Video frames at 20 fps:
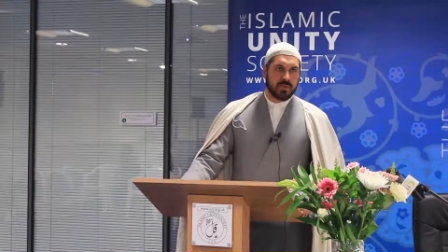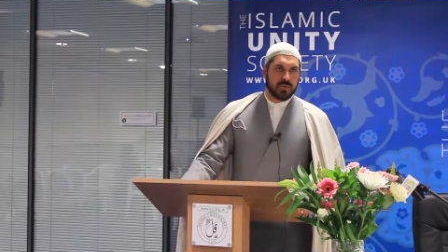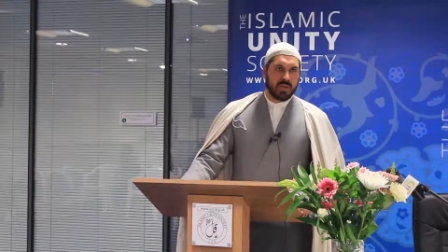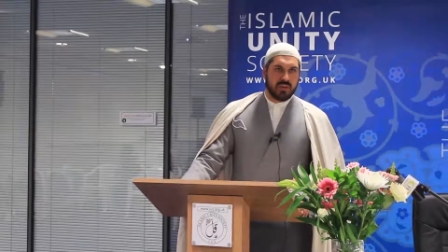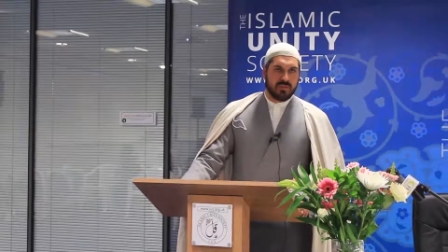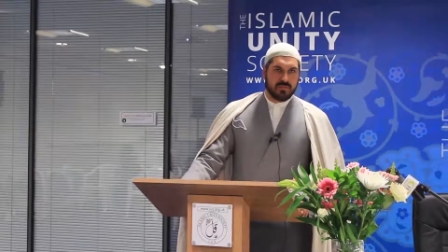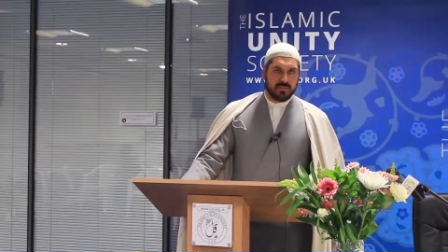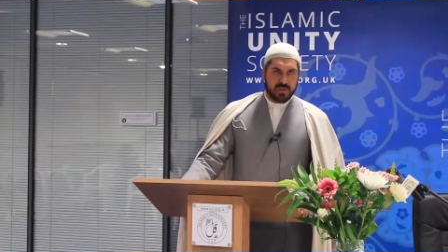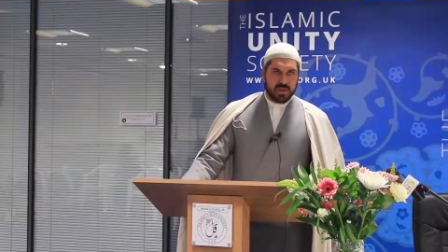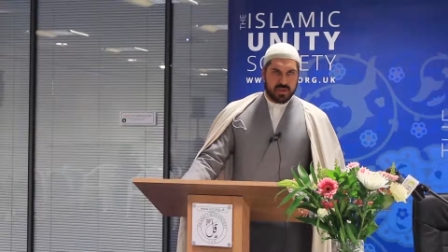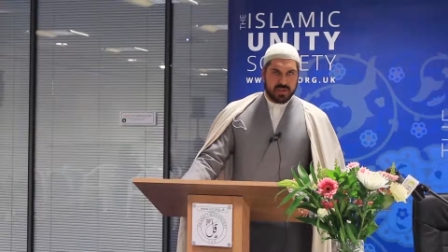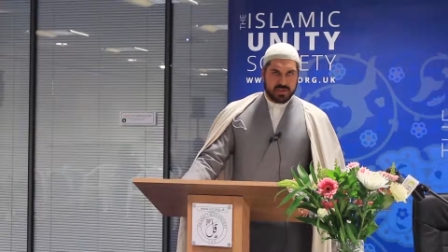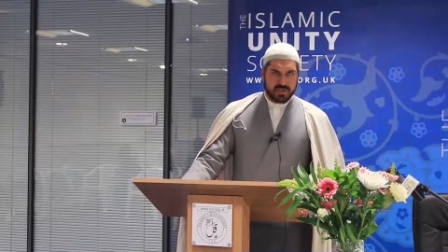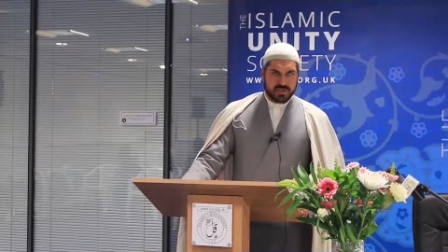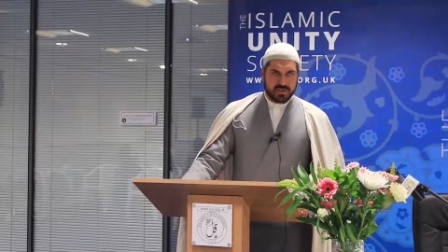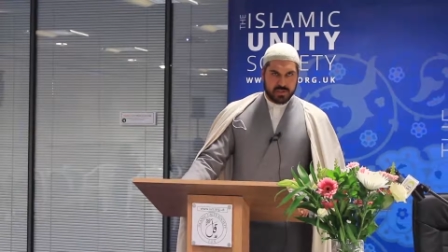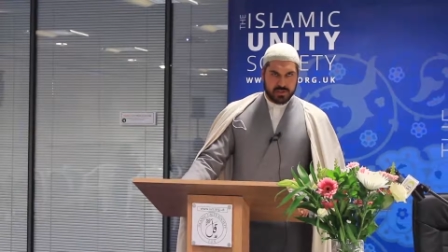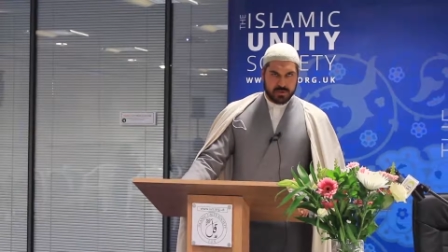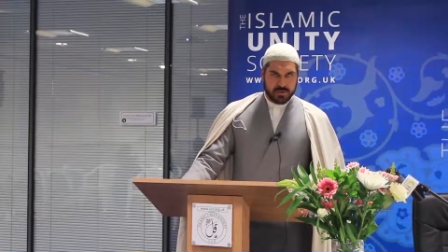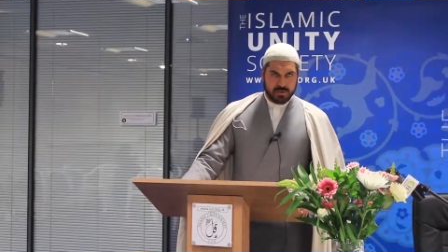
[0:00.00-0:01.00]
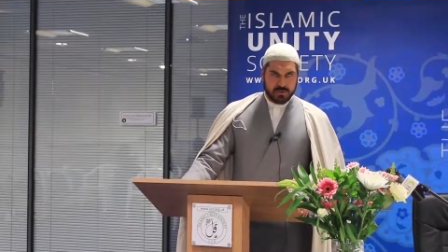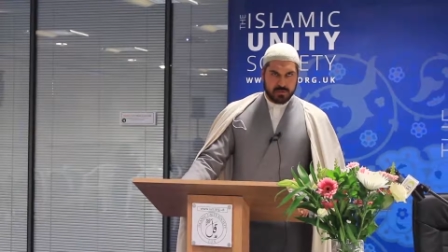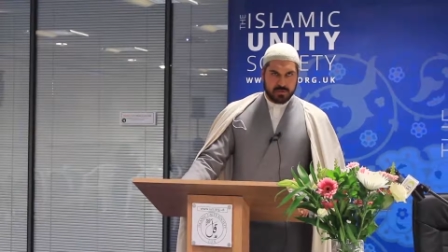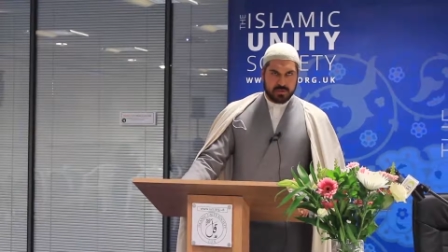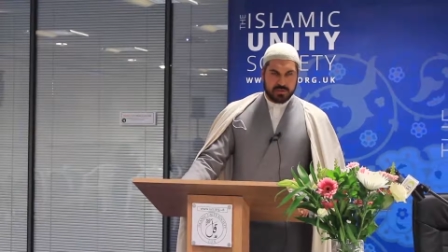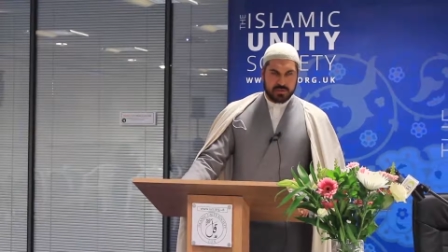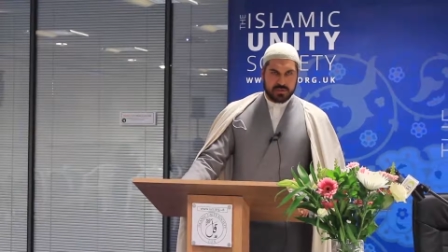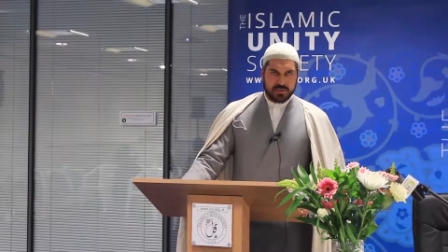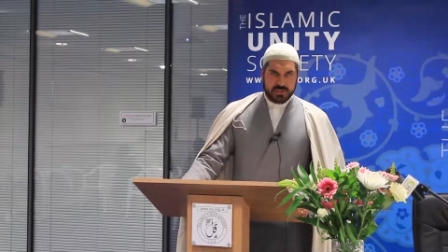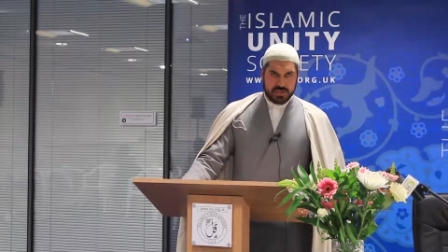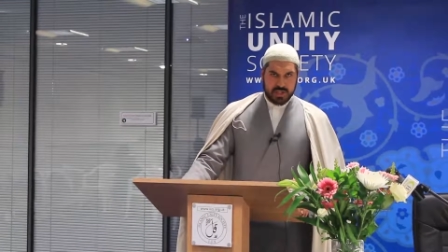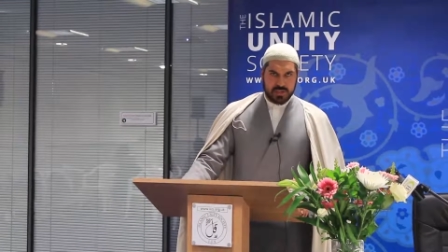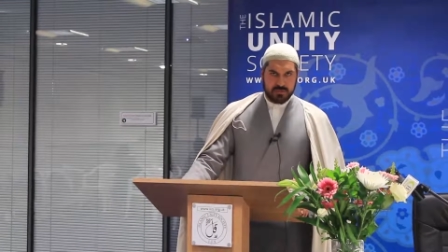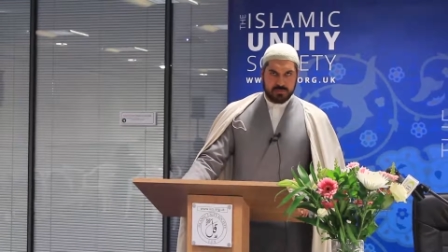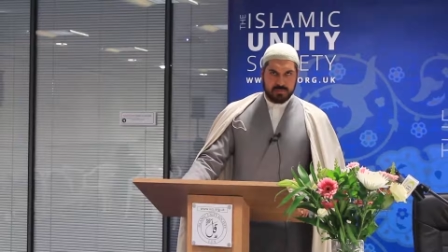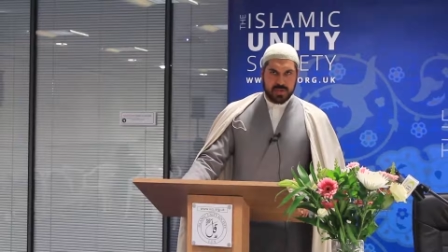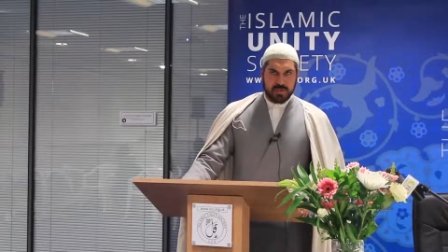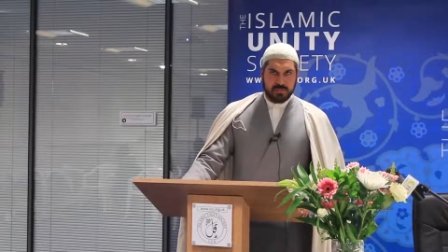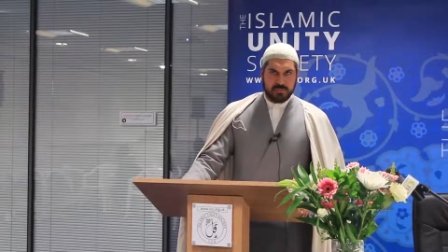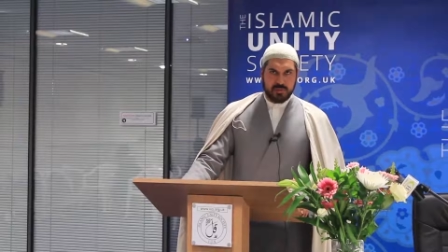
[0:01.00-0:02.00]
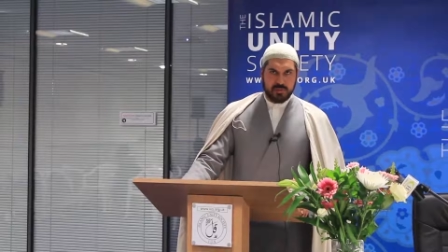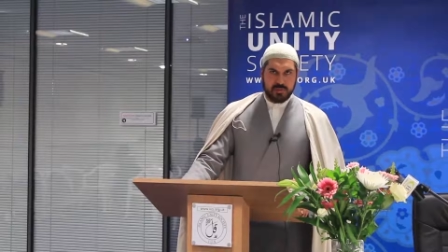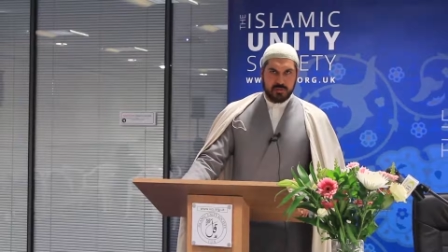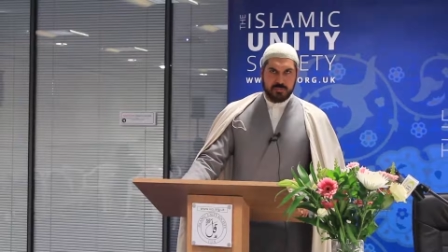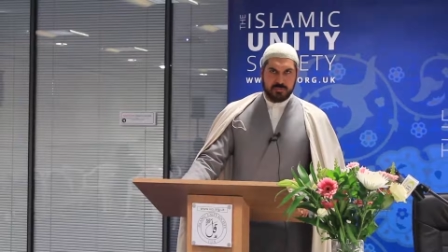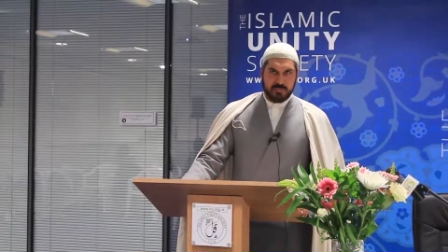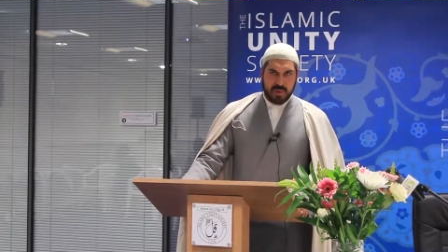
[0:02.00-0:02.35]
If we continue to see people